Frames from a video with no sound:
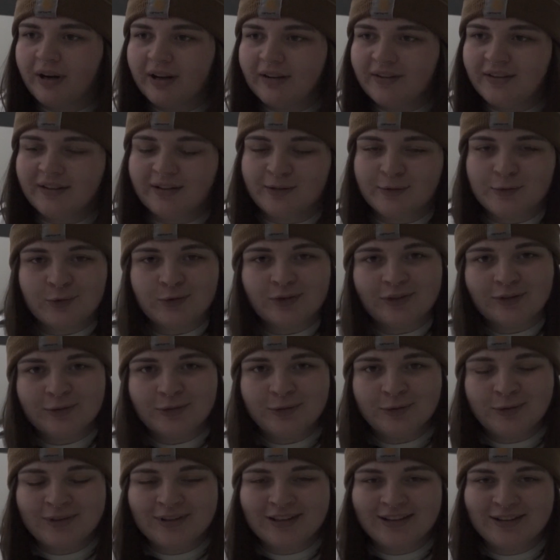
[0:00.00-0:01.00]
I think it's really
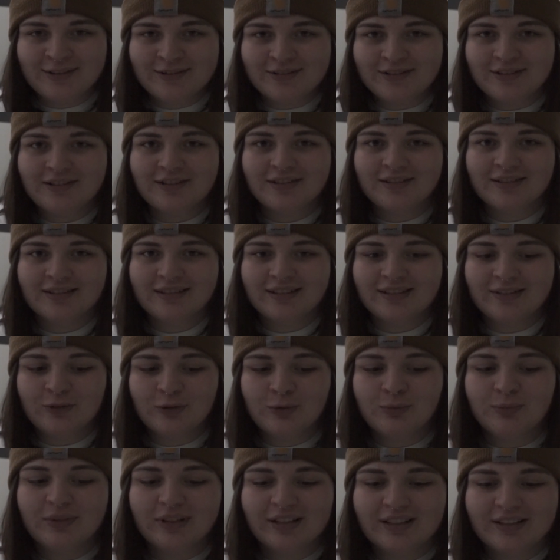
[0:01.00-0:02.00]
cool that there's a
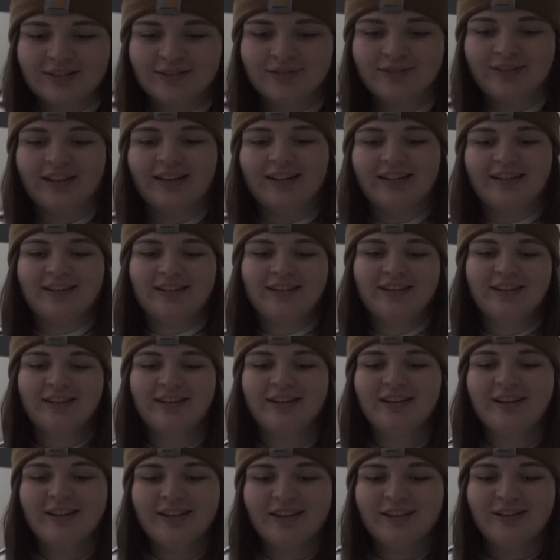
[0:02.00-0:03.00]
good mix of like,
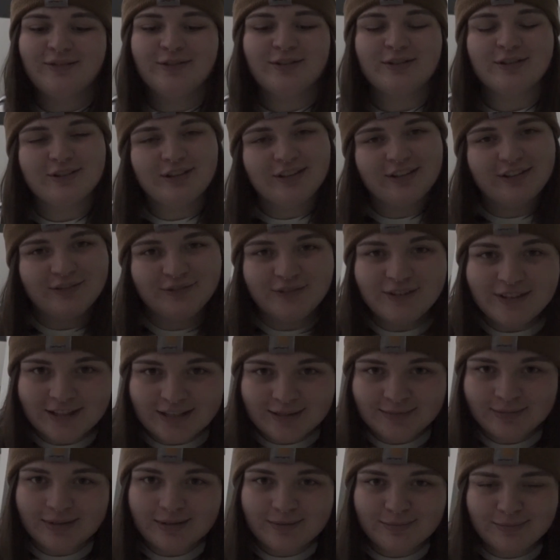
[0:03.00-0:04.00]
there's a lot of
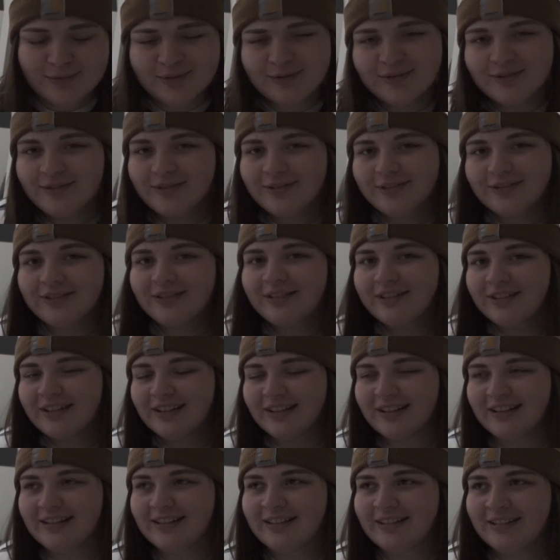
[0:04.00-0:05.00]
Finnish people,
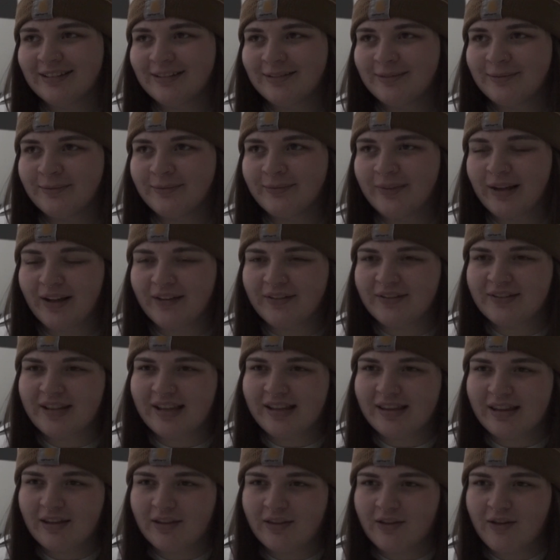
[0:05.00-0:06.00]
I've
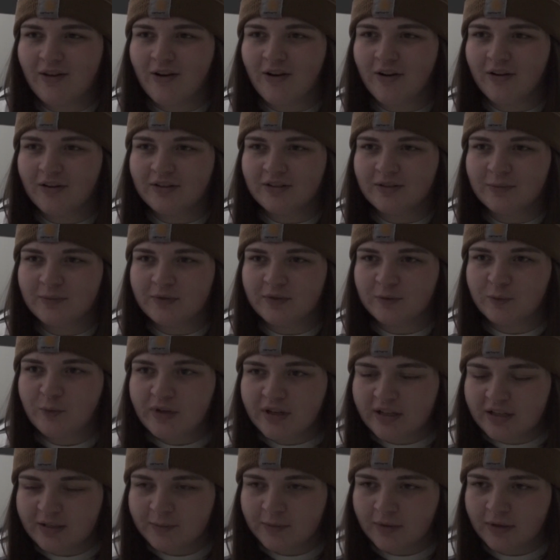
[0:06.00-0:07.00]
seen that there are some
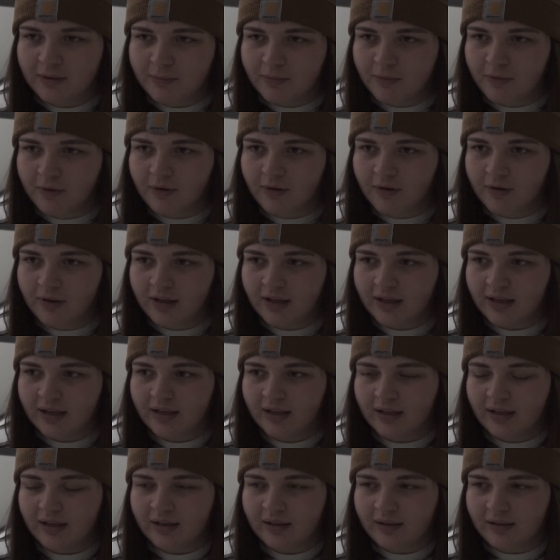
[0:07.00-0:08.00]
Swedish people,
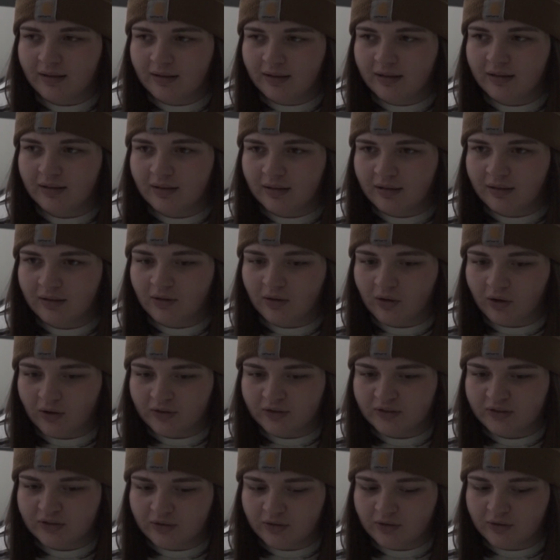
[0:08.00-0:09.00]
and then
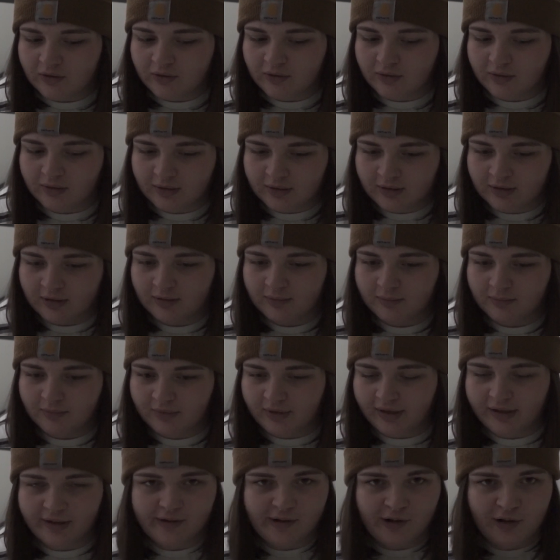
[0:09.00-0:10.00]
also
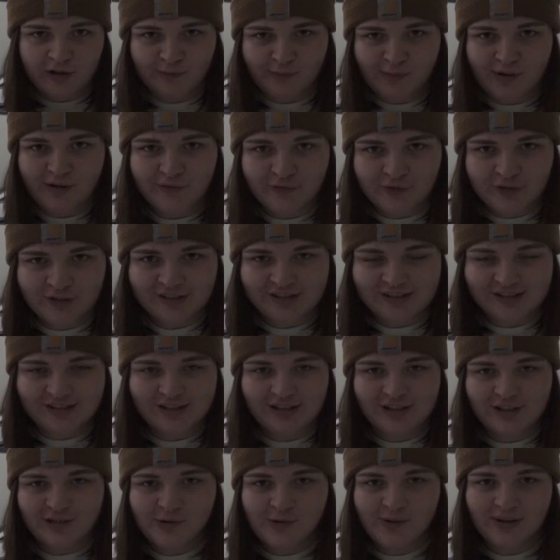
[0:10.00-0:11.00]
like all my friends in
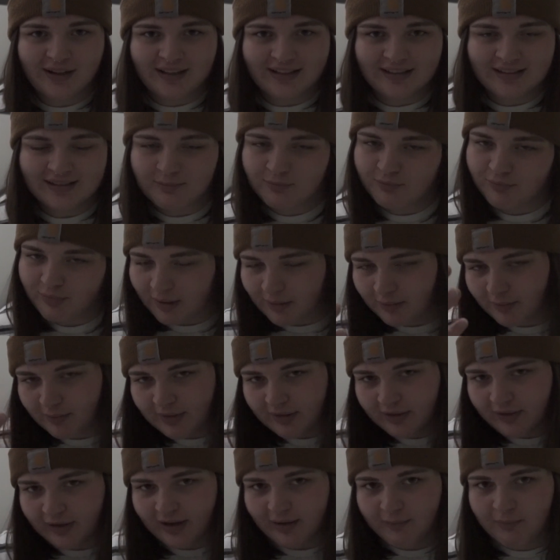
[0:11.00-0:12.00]
the US, and probably
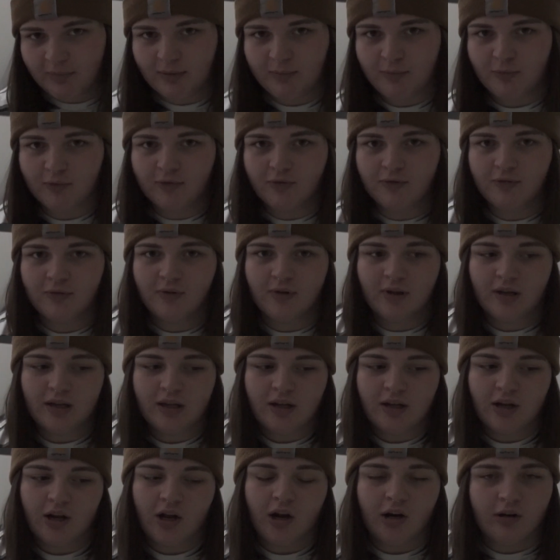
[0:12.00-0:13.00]
a lot of people who
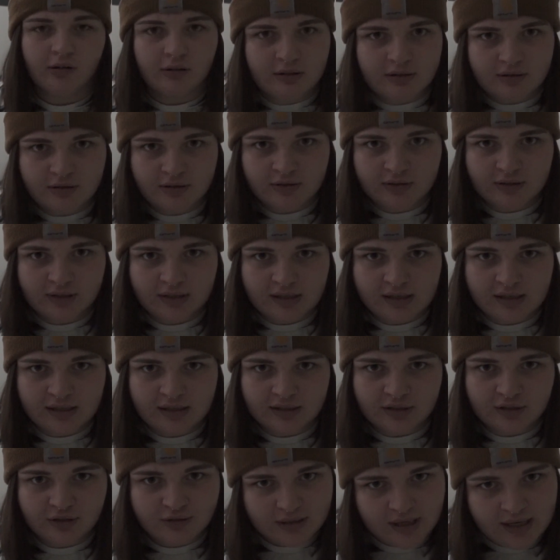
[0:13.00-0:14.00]
are interested in
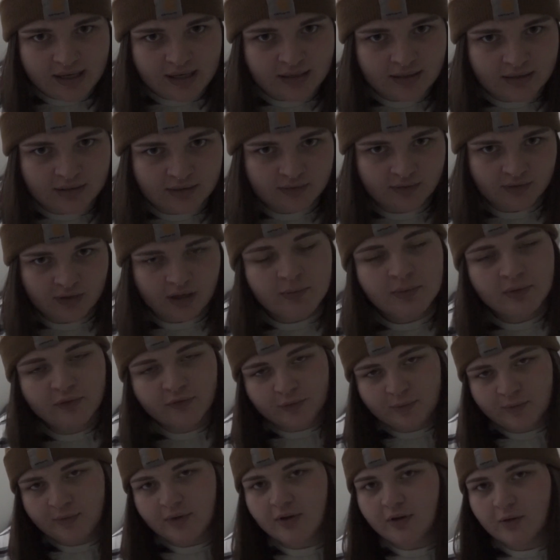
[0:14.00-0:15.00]
exchange coming
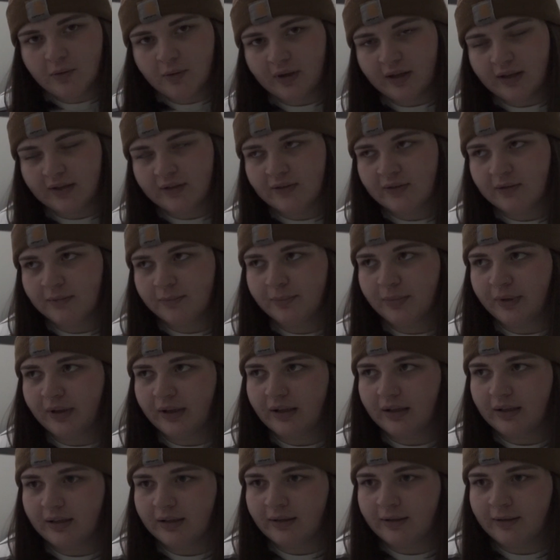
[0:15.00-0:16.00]
from the US.
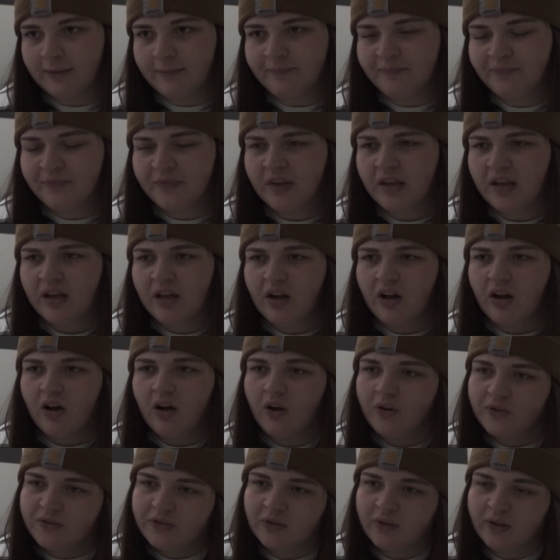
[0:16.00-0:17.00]
But I
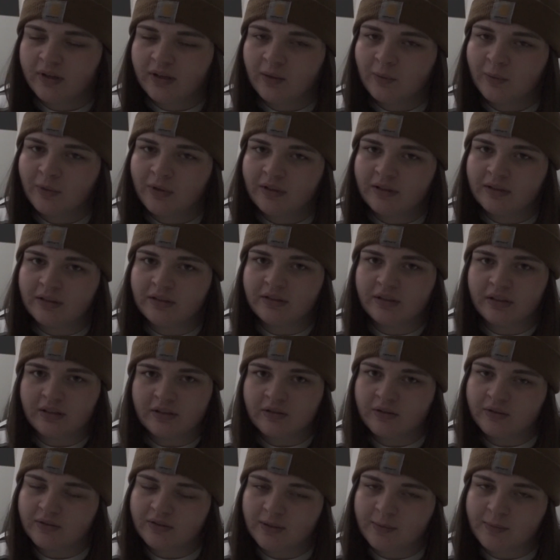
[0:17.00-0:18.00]
also kind of wanted to
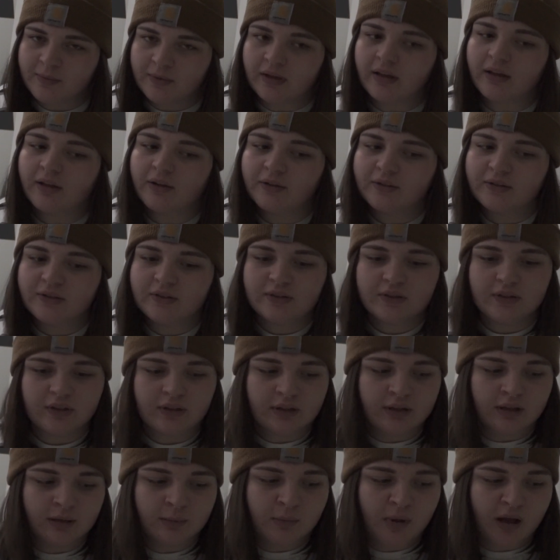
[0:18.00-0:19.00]
touch on something else.
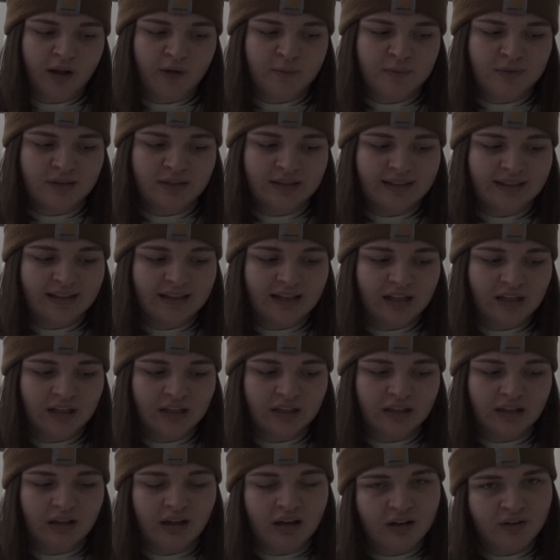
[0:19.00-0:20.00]
I've been getting
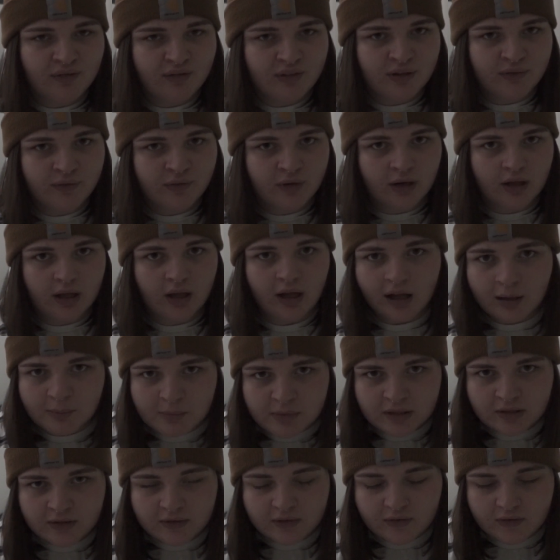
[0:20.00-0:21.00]
a lot of different
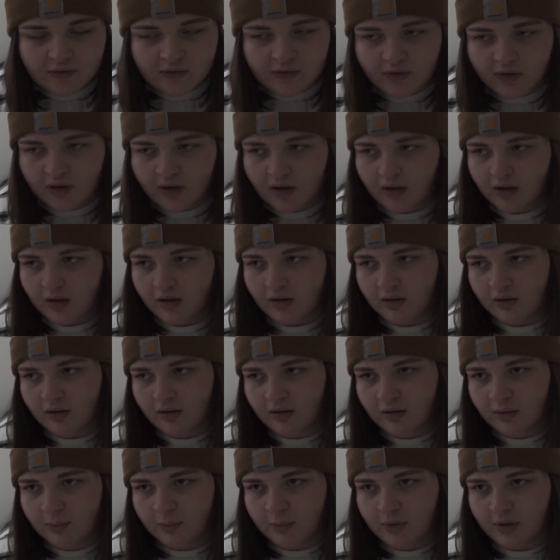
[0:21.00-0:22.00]
comments.
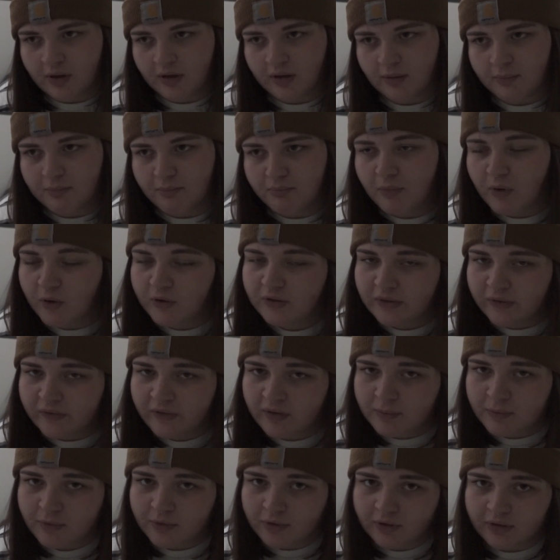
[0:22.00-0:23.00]
Most of
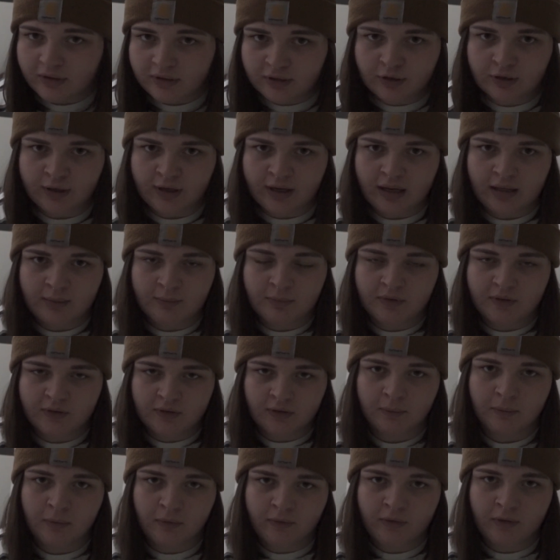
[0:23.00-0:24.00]
them are really great, but
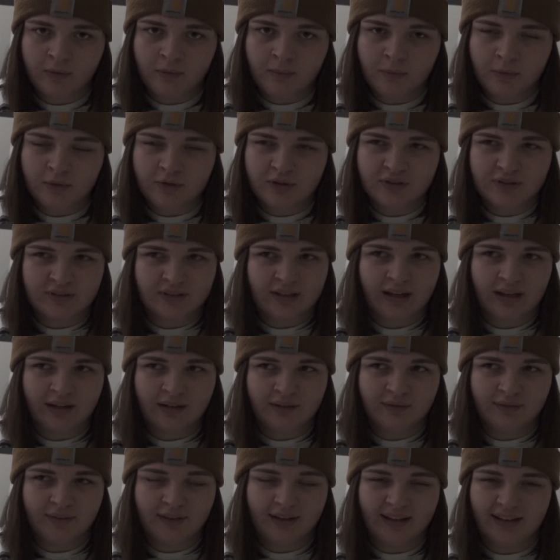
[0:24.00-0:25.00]
some of them are just kind
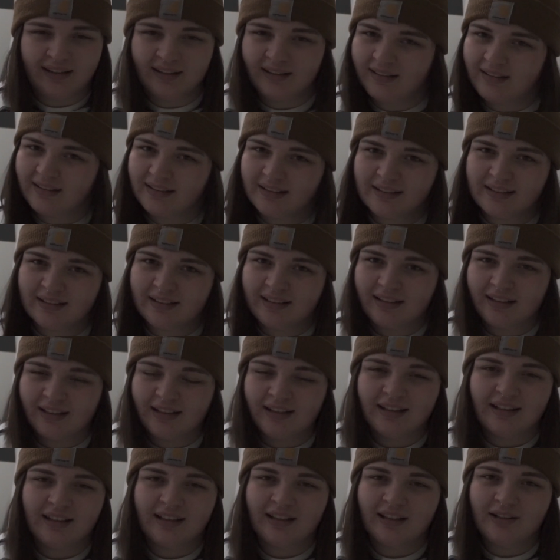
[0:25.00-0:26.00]
of like,
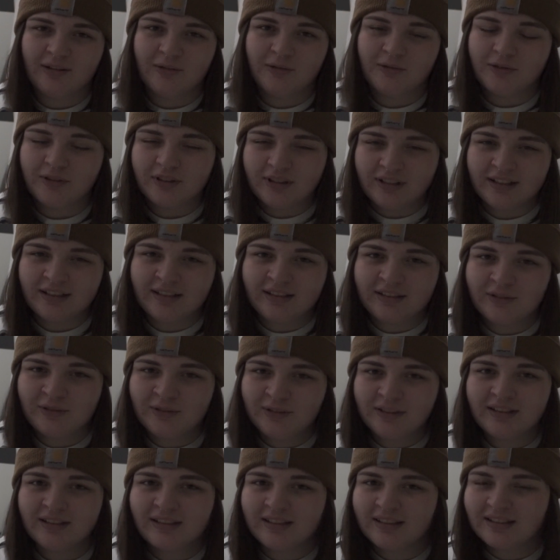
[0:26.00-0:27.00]
really, do you
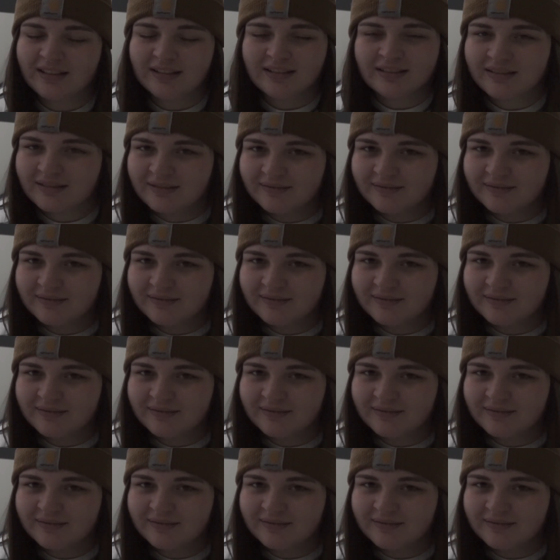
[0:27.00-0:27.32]
need to,